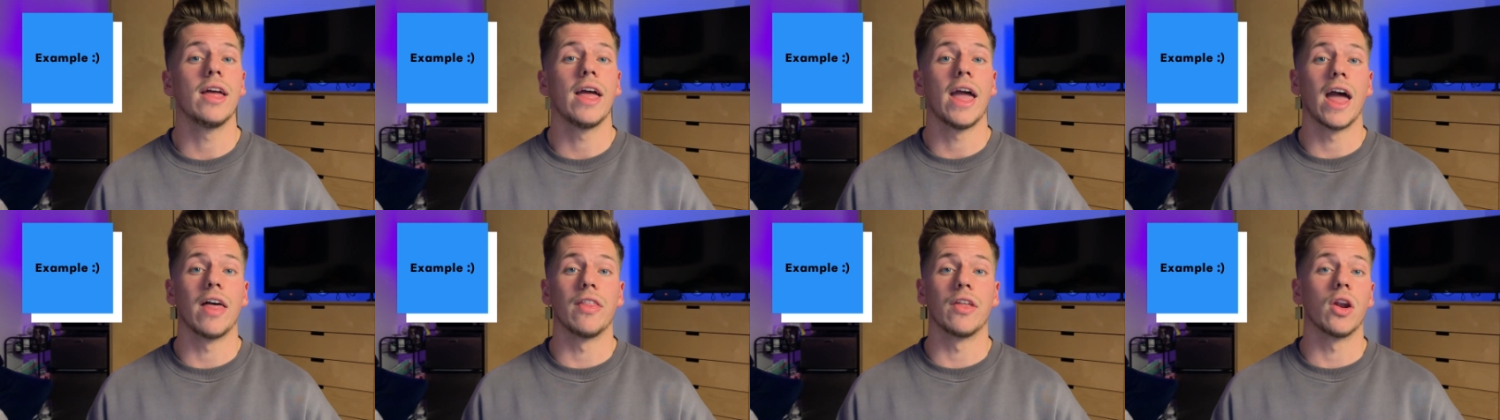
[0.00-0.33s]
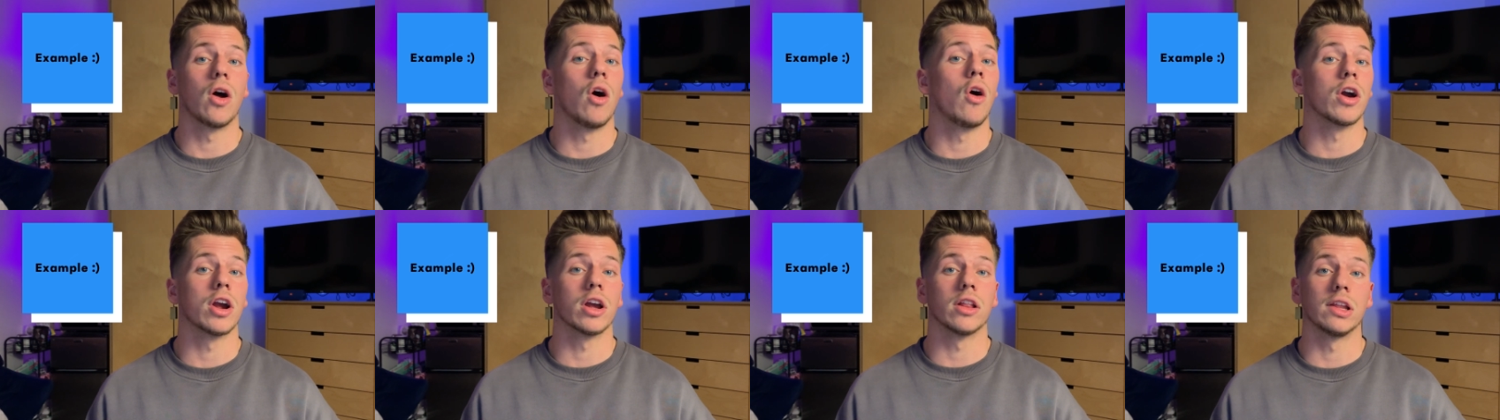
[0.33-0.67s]
and then
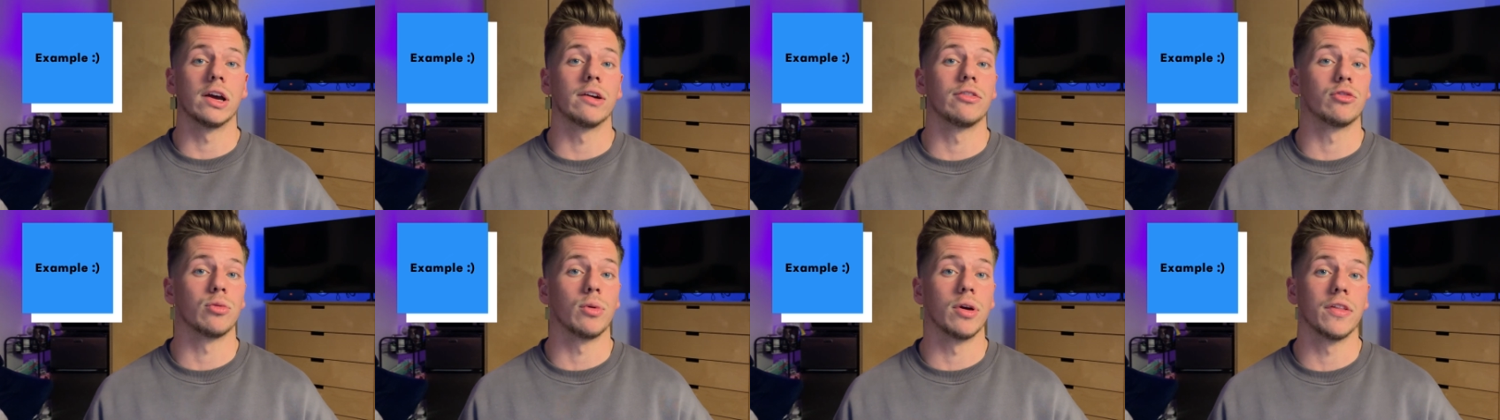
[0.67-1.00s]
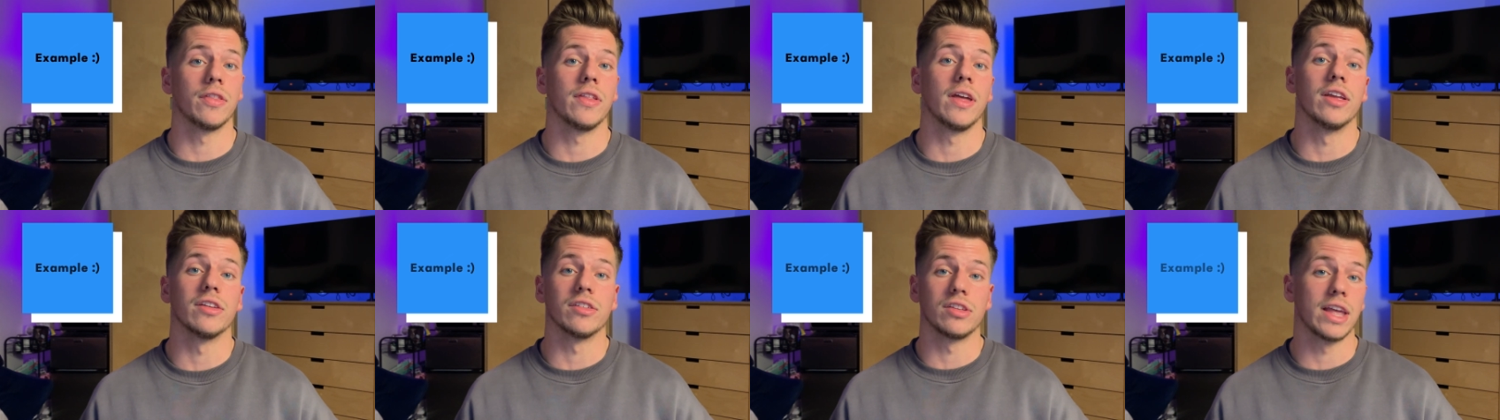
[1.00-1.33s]
all you're left
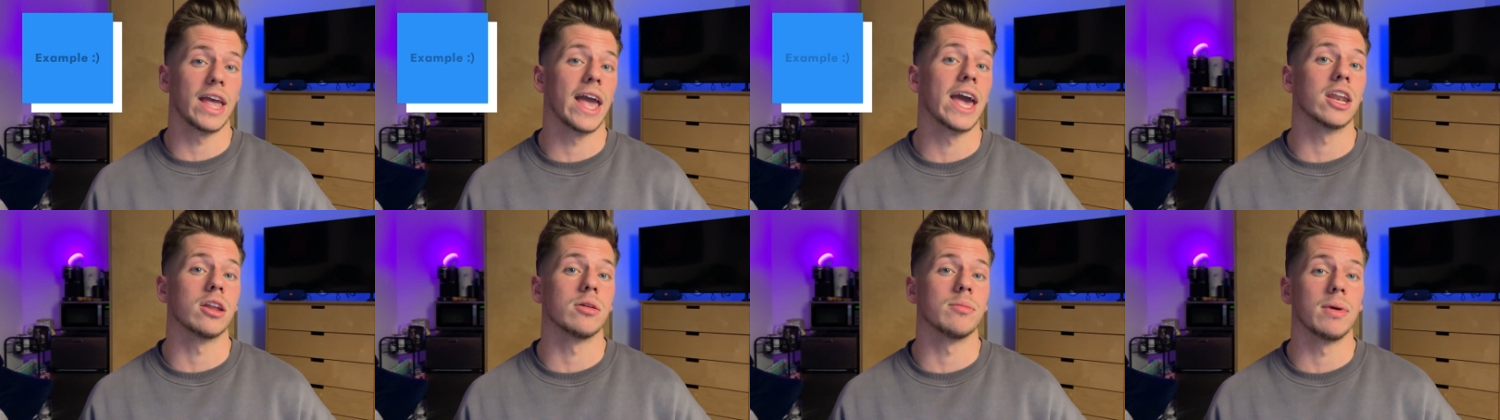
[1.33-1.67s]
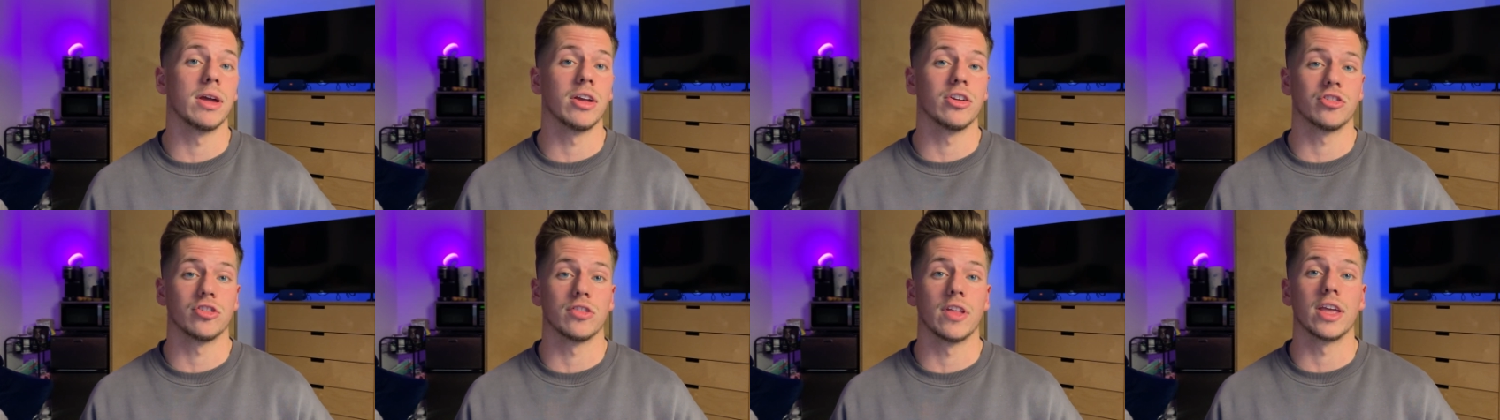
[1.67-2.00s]
with is the
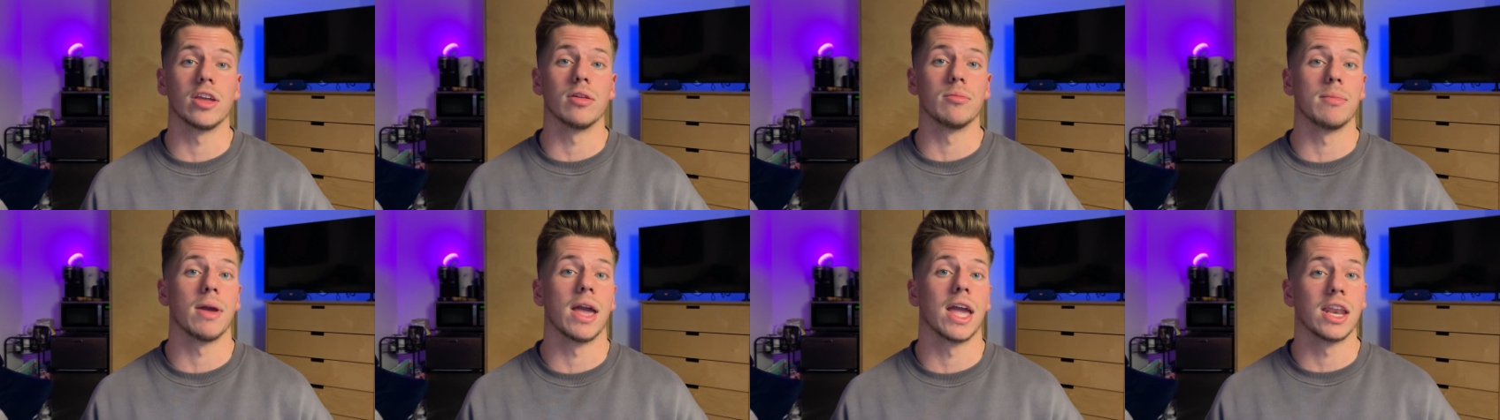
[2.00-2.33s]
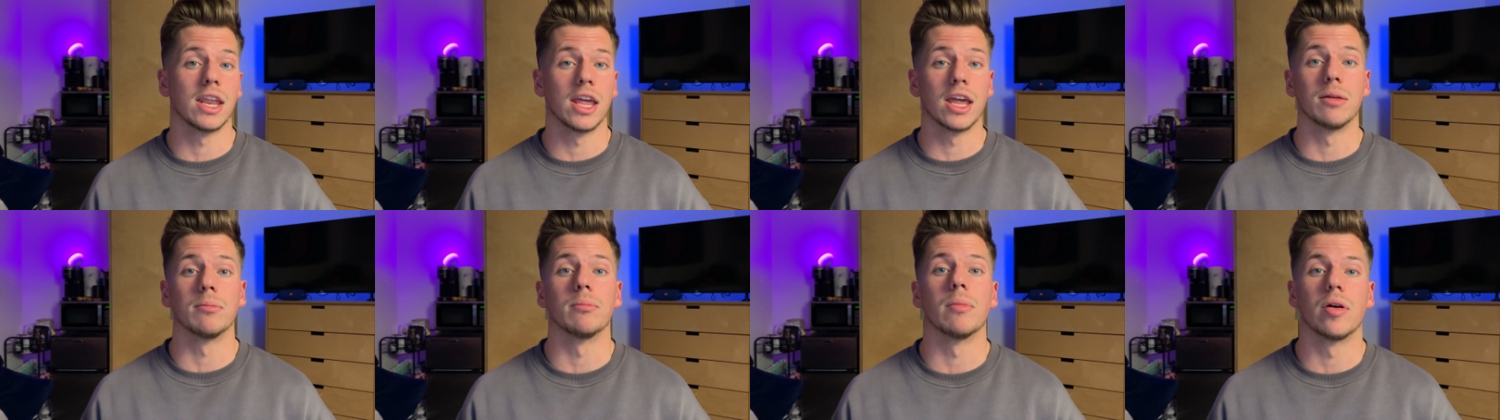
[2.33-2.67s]
animation that you made
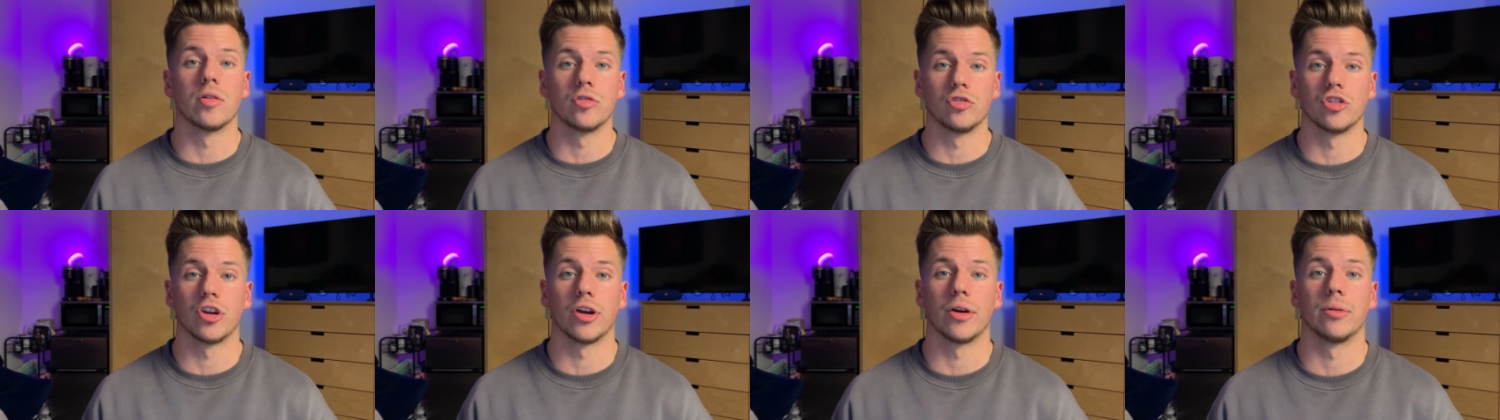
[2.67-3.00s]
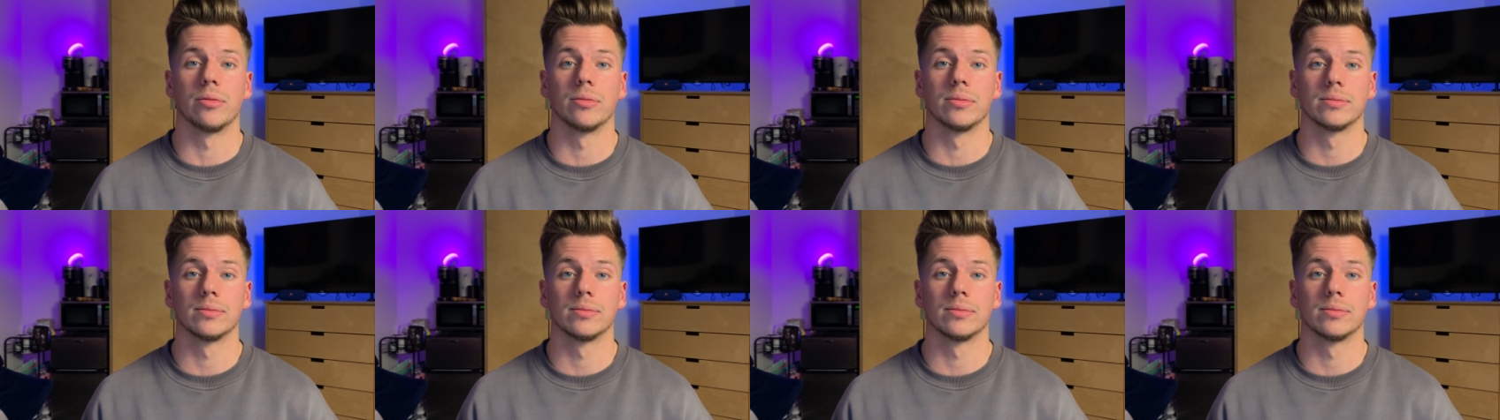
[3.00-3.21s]
in Mojo.